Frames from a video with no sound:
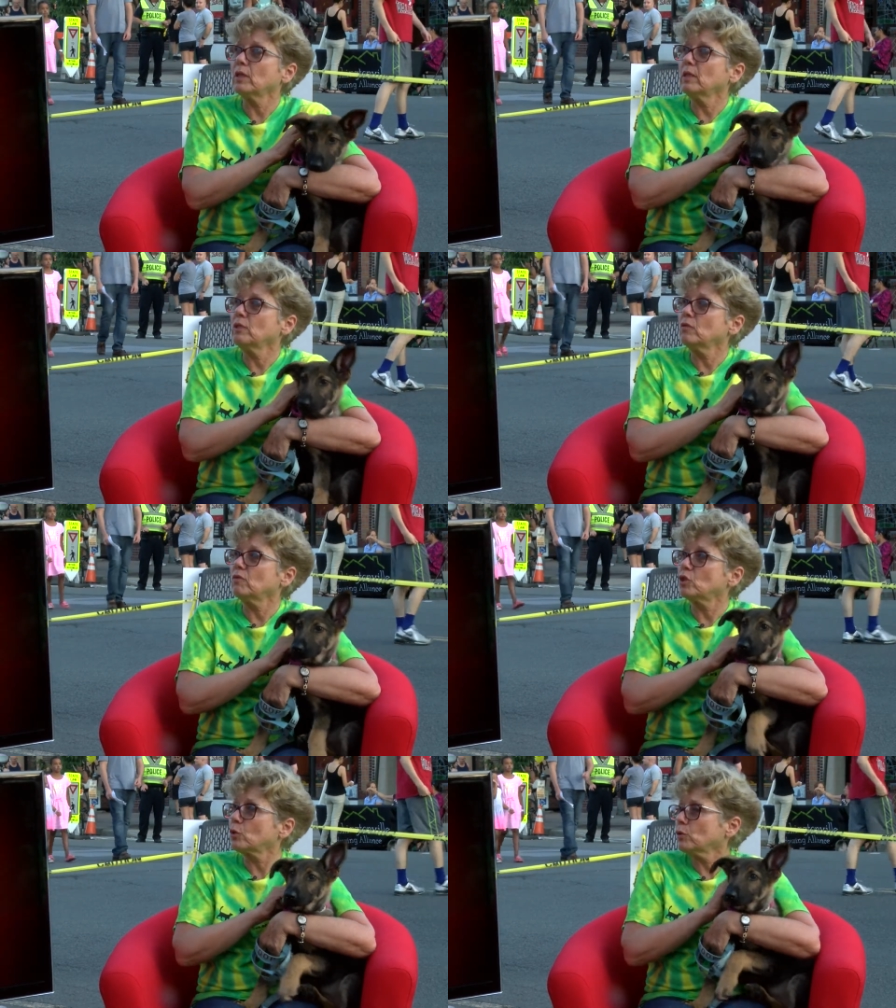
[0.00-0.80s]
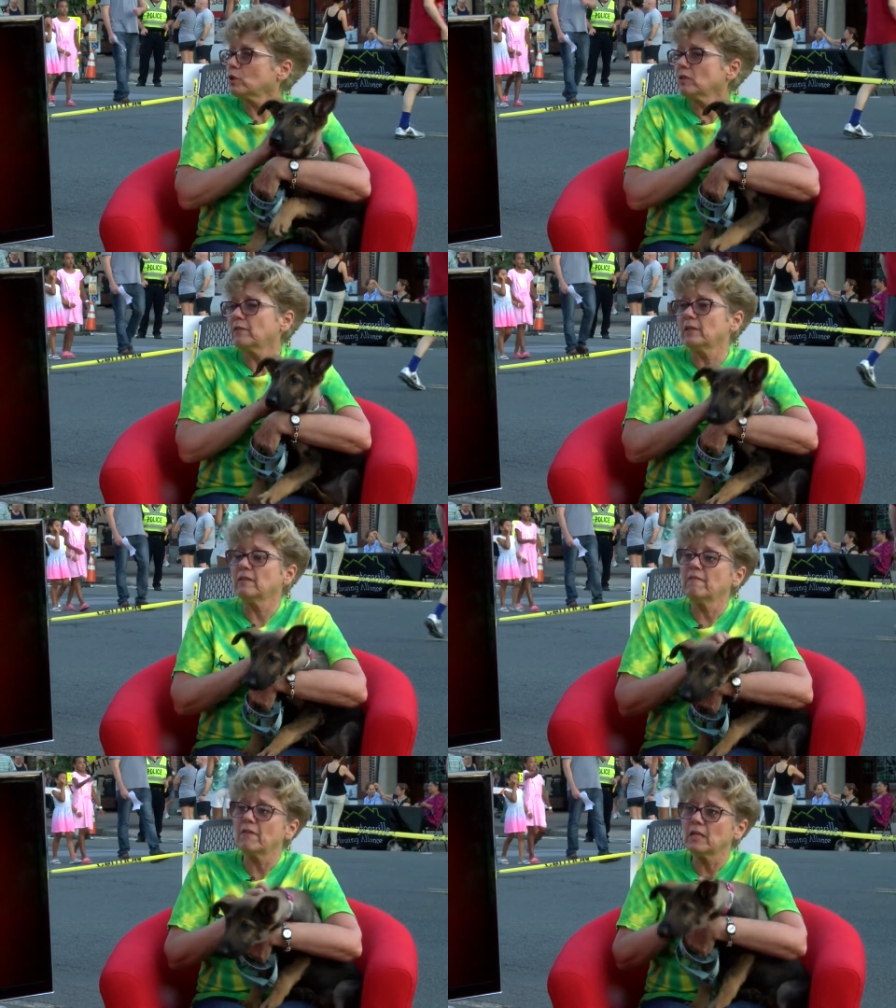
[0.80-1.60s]
intrusive and
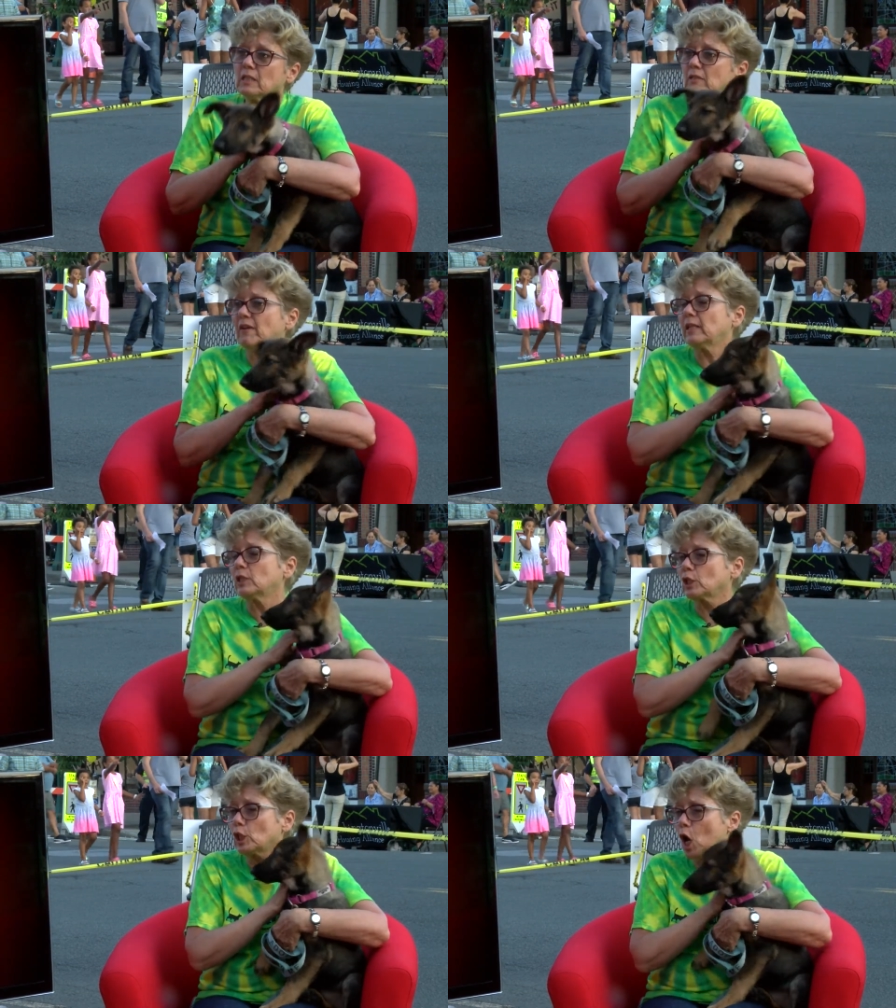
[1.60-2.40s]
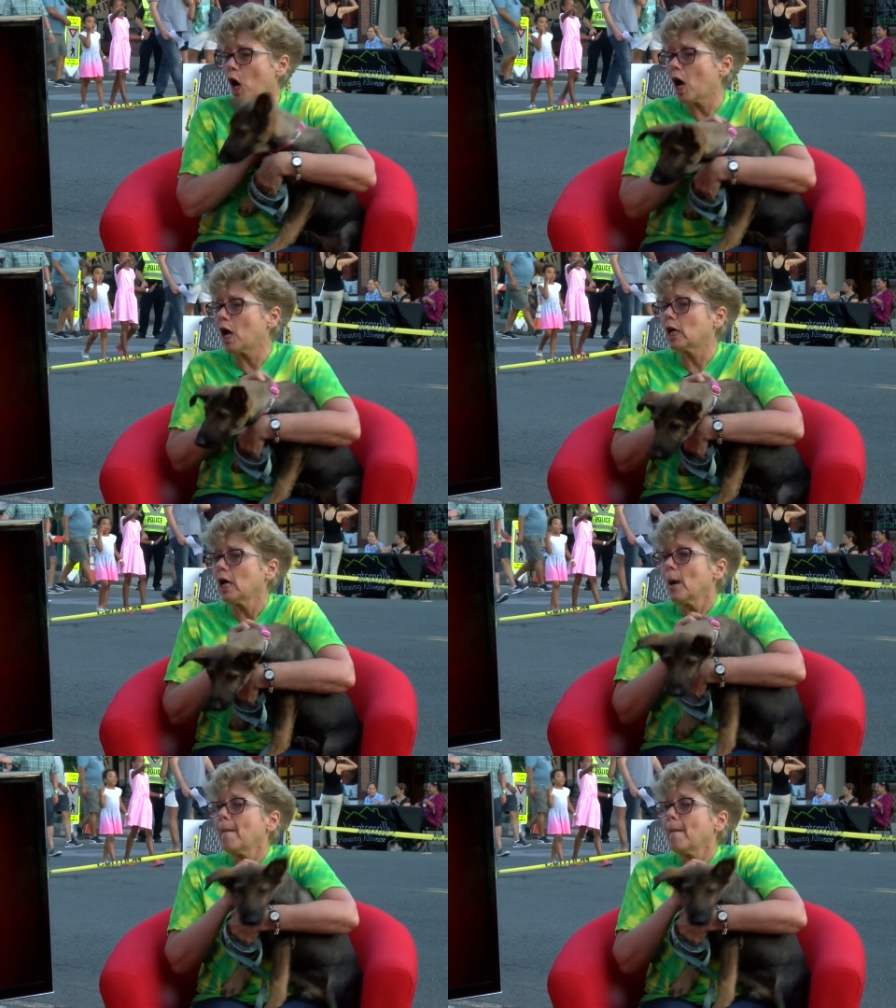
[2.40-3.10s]
invasive, and it's long,